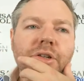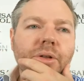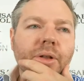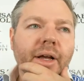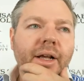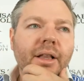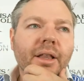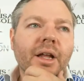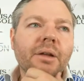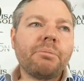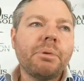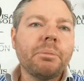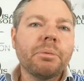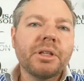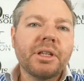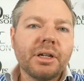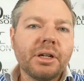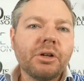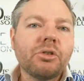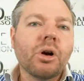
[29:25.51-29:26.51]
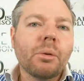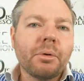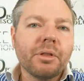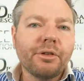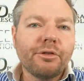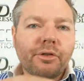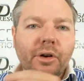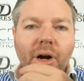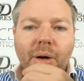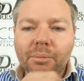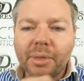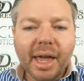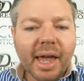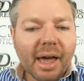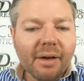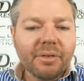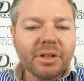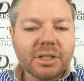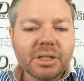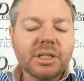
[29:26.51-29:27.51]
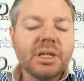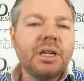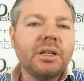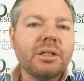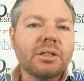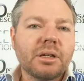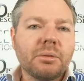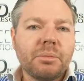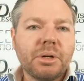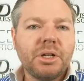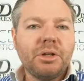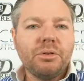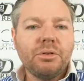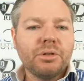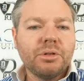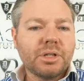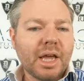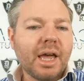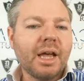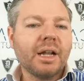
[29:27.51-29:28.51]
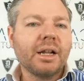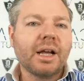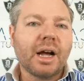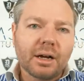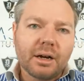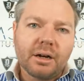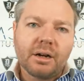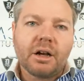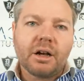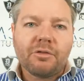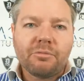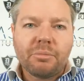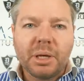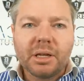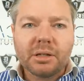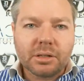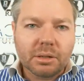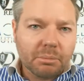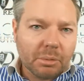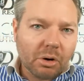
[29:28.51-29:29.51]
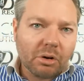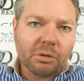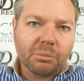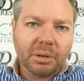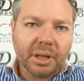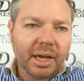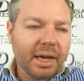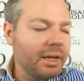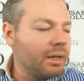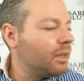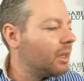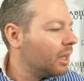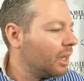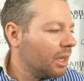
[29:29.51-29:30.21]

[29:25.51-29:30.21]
Like a lot of people didn't grow up on the farm. They haven't seen somebody whose hand got cut off because the mower blade,